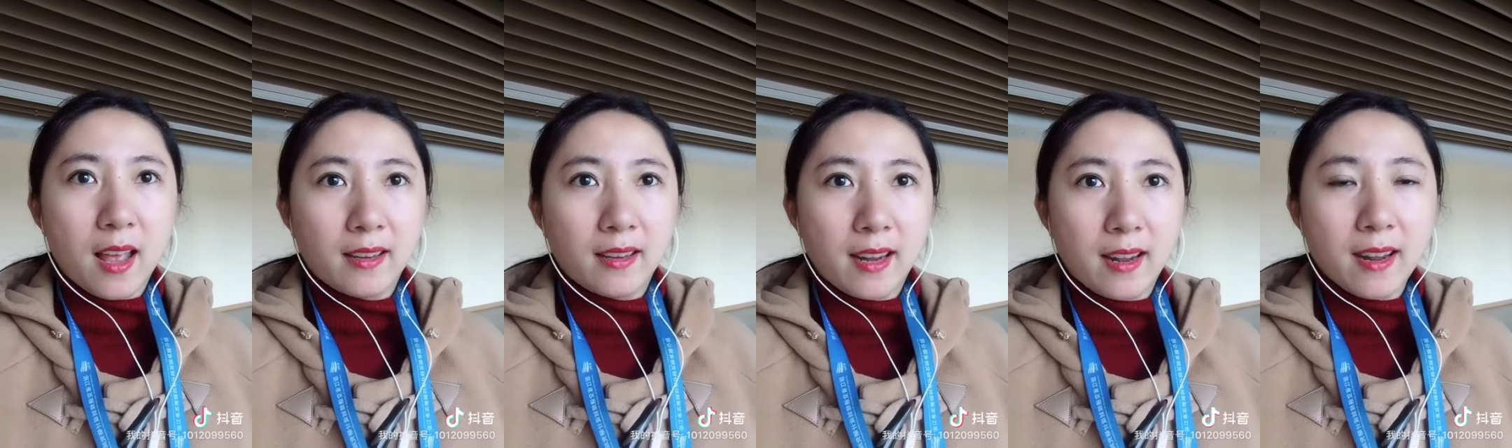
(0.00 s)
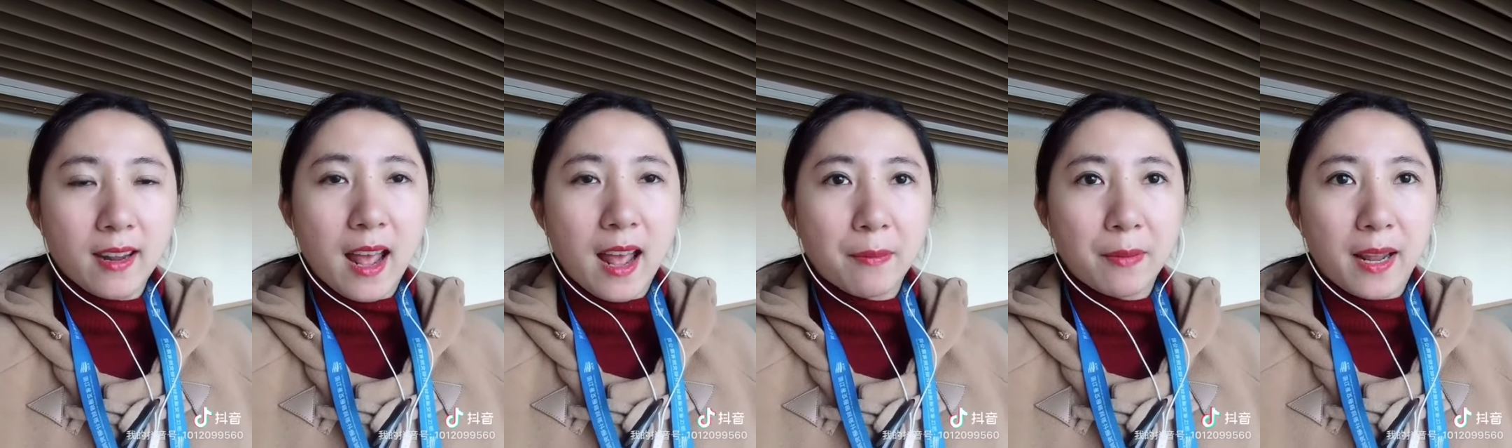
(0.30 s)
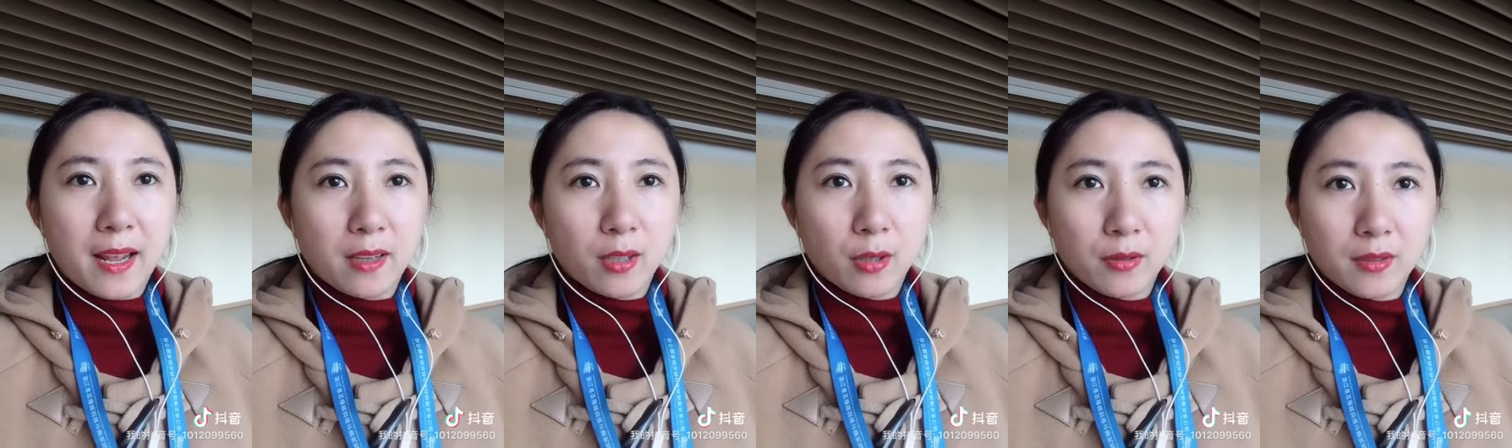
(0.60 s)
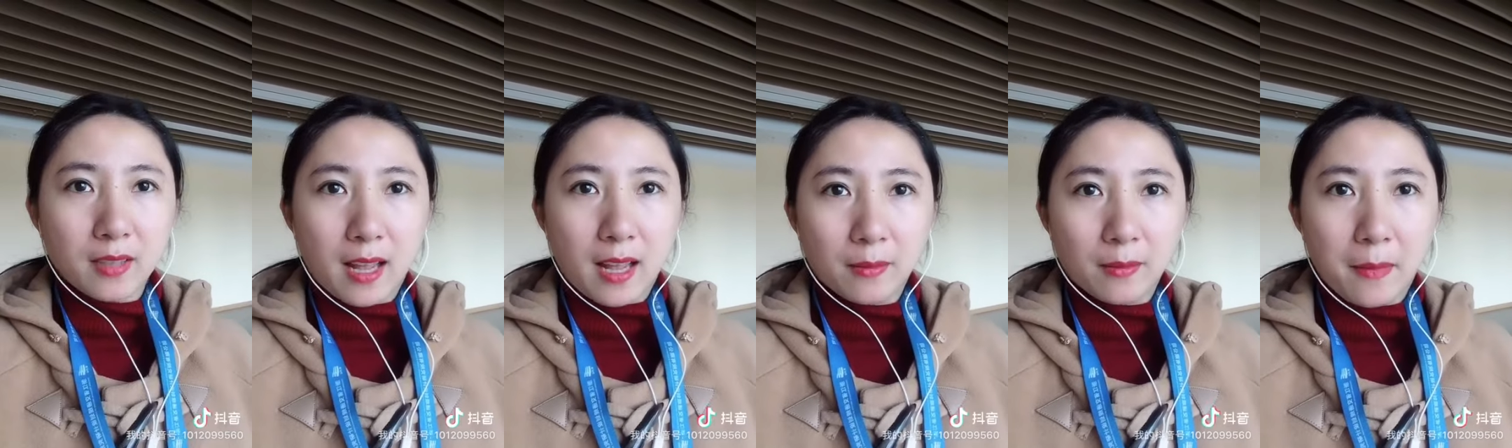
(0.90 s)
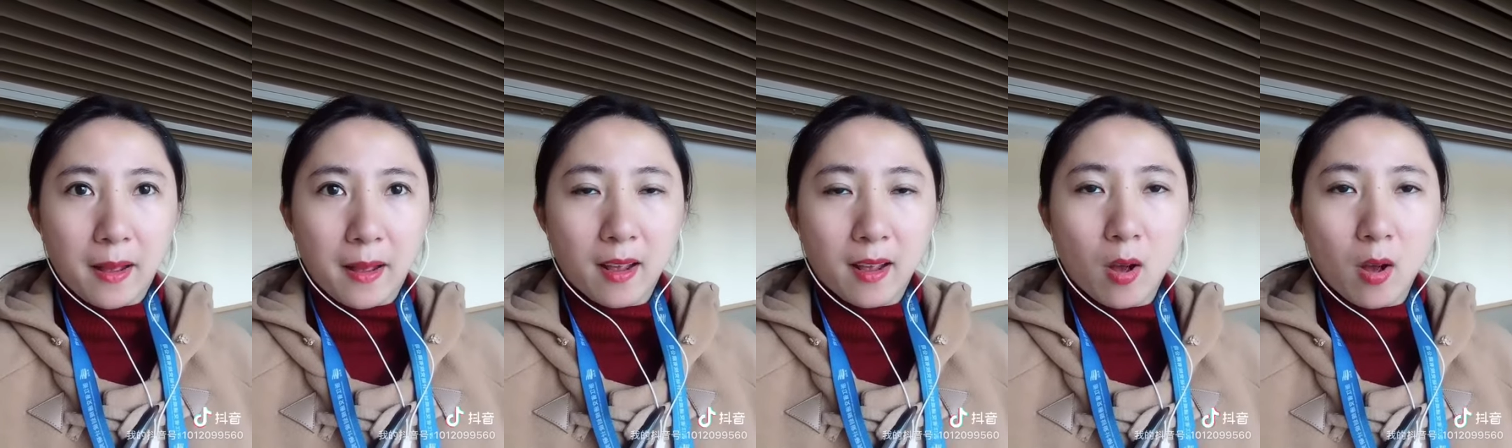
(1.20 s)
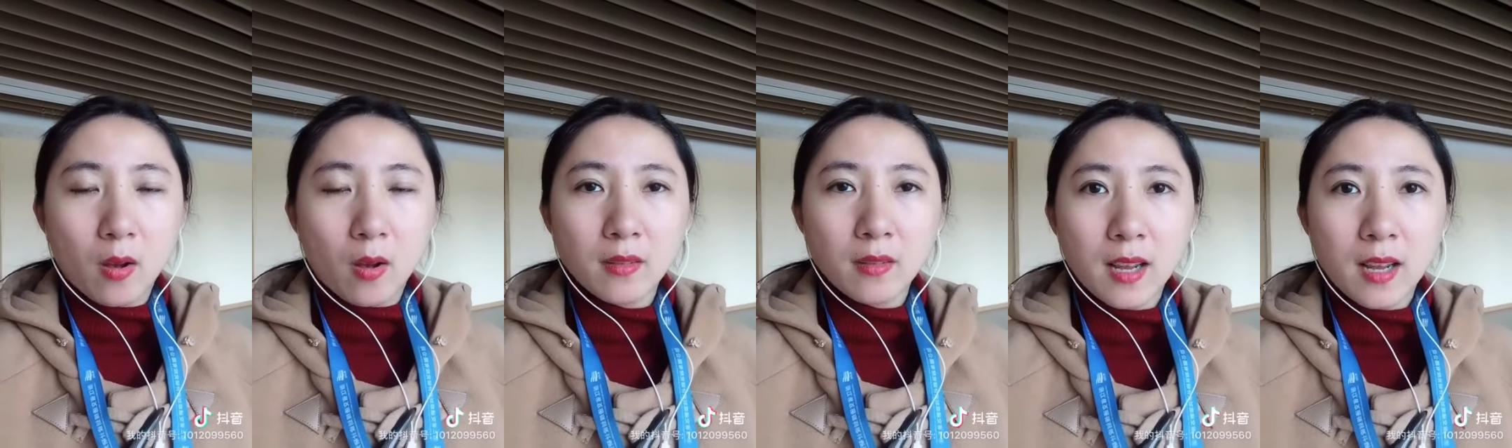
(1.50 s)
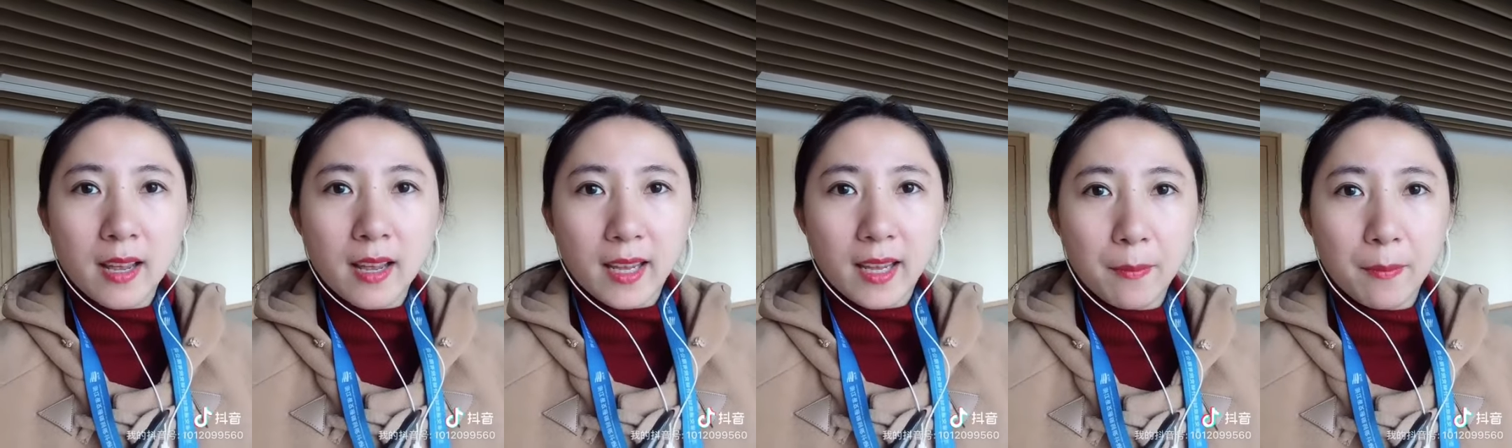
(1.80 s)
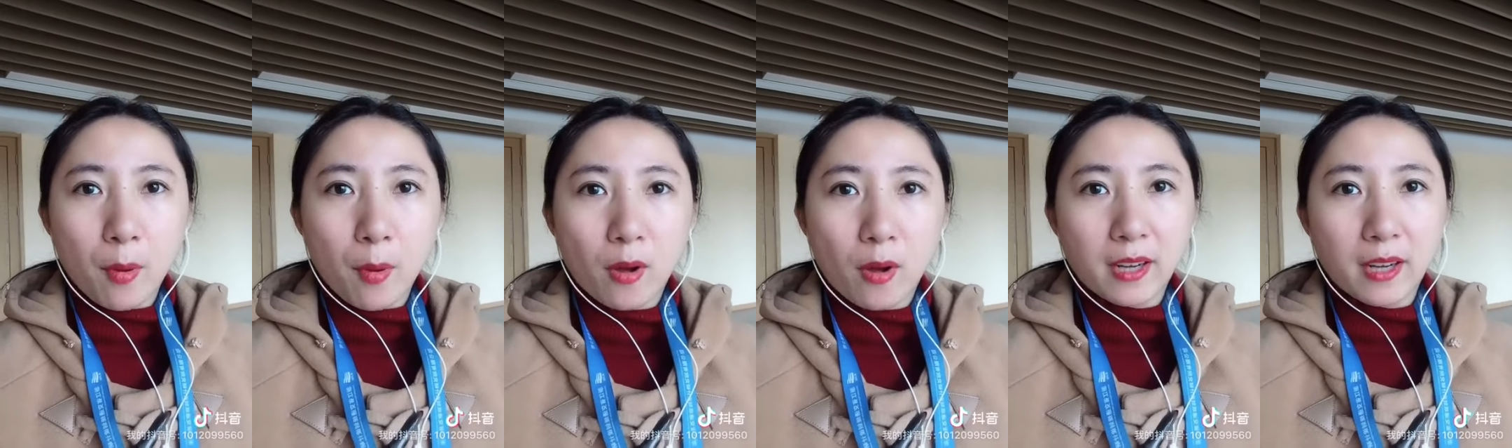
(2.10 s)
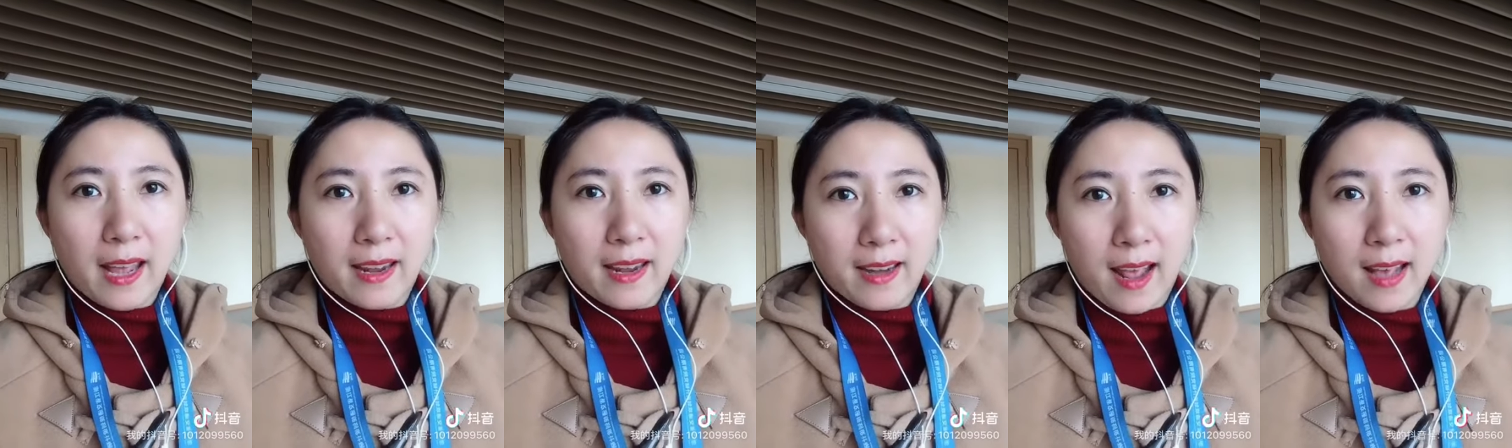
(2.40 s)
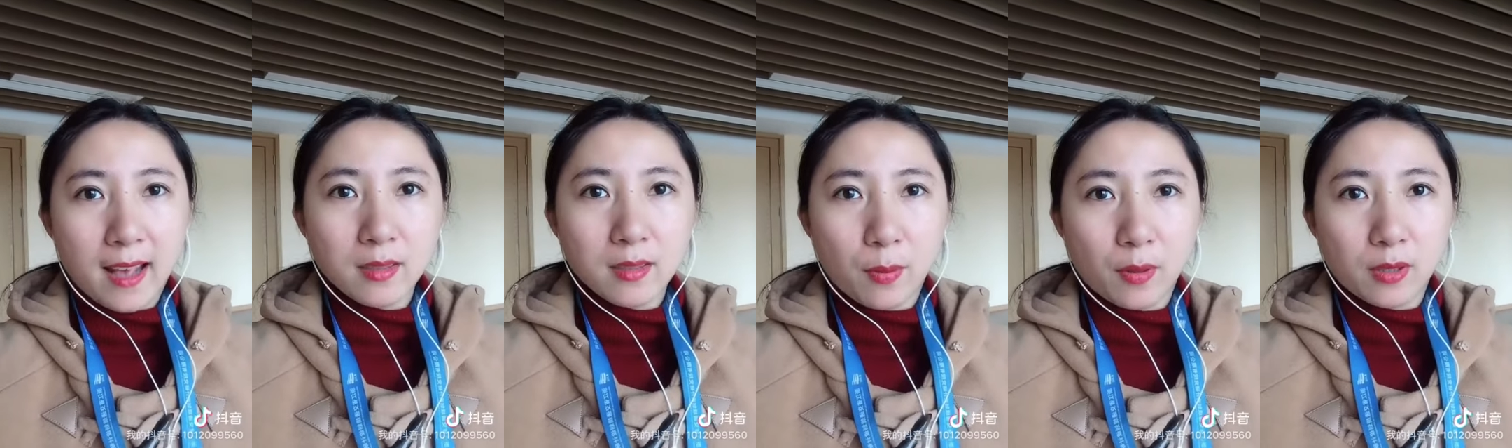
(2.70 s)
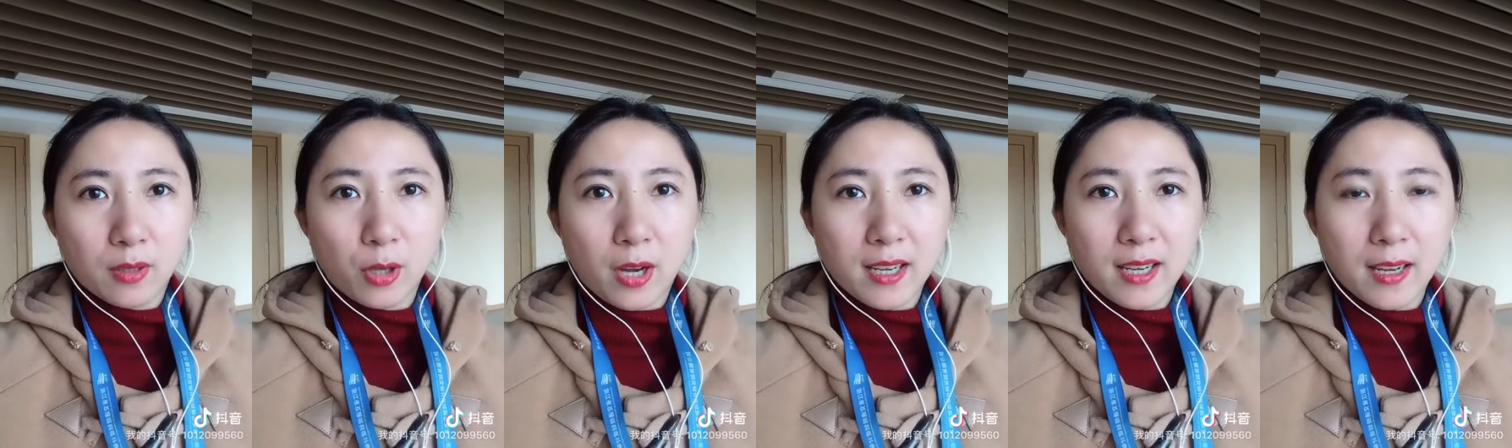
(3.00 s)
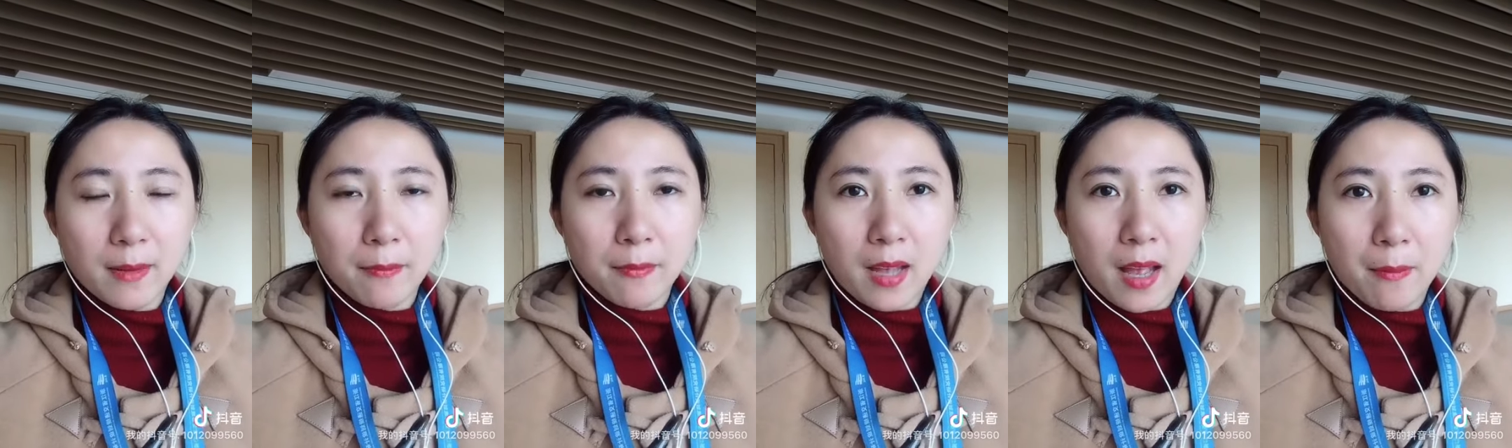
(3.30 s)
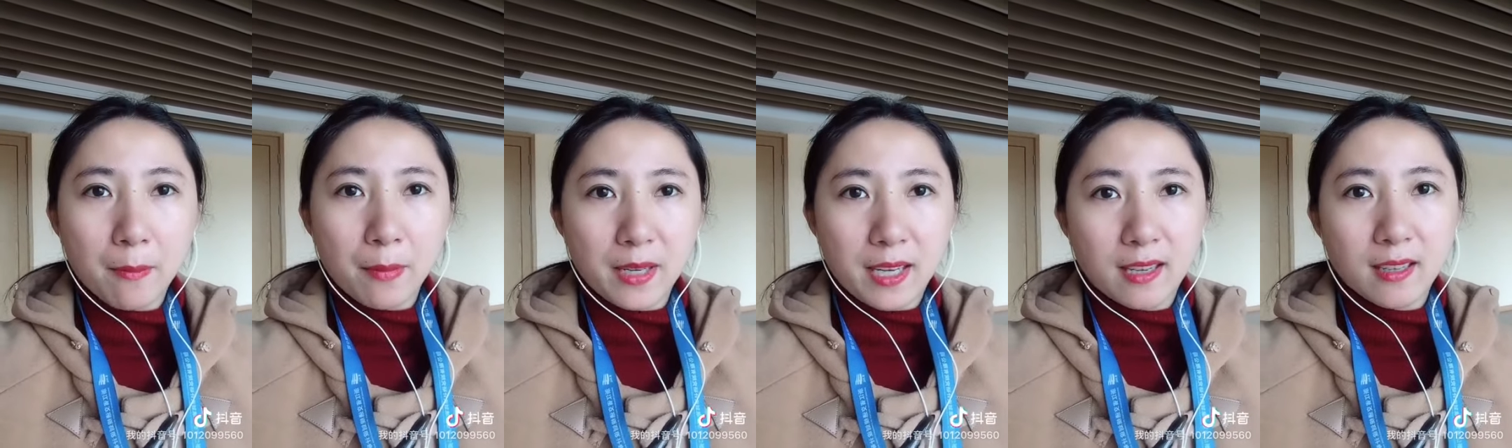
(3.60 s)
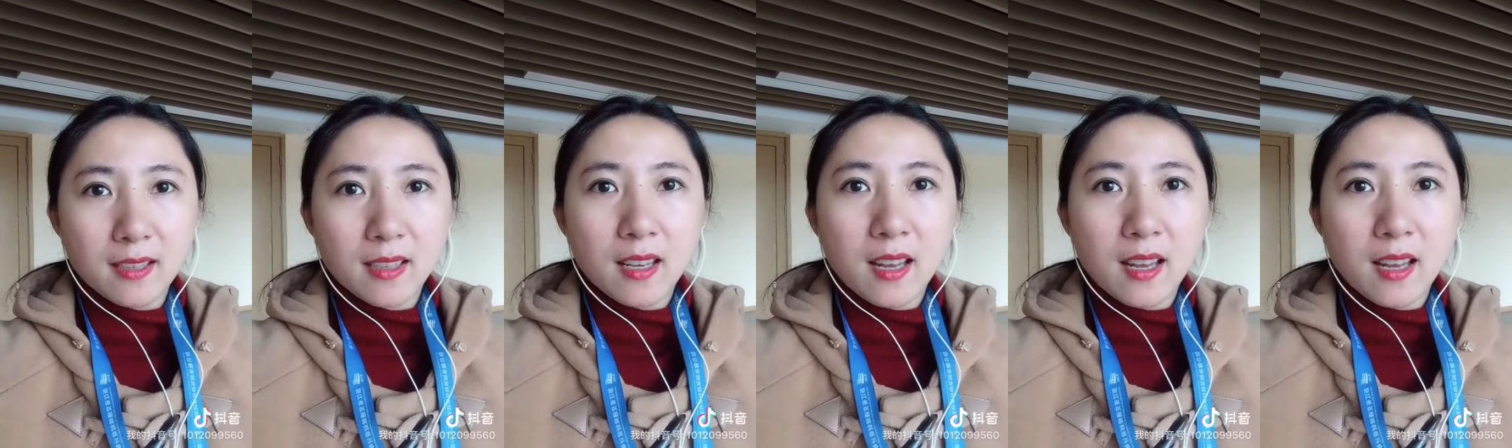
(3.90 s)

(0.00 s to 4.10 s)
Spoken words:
Then I plan to start my own import and export trading company.